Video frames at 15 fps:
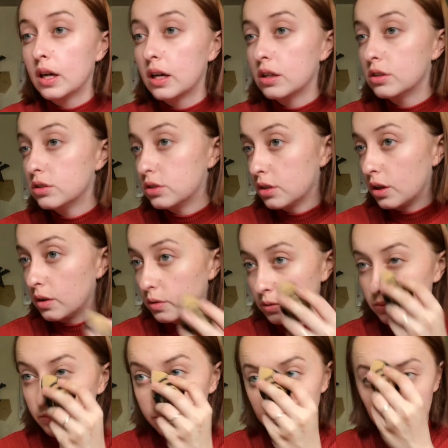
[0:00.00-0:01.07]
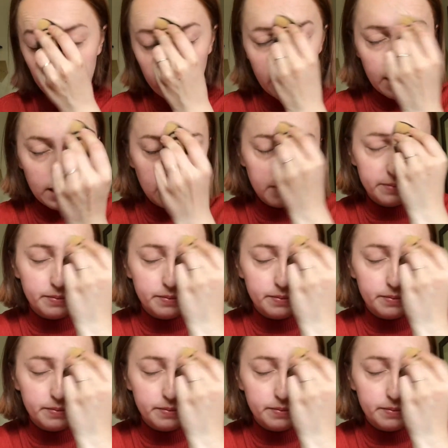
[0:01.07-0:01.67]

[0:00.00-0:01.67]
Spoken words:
so why